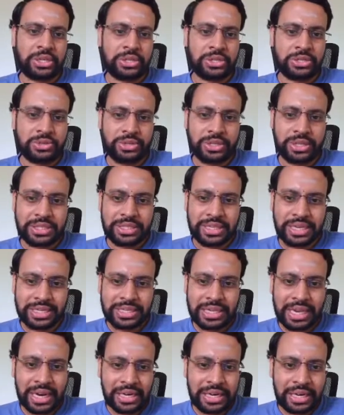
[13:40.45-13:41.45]
So that's
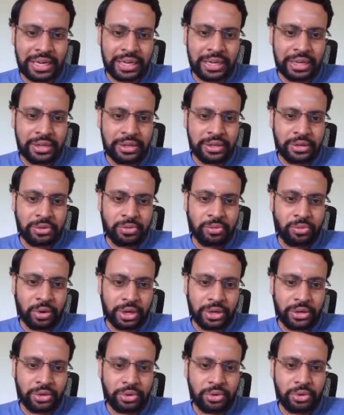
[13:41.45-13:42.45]
exactly
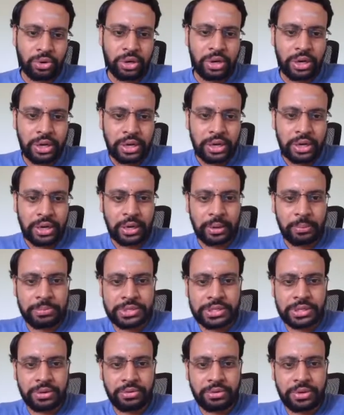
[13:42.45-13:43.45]
what you could
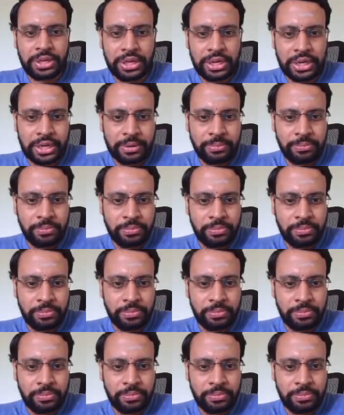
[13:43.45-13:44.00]
observe here.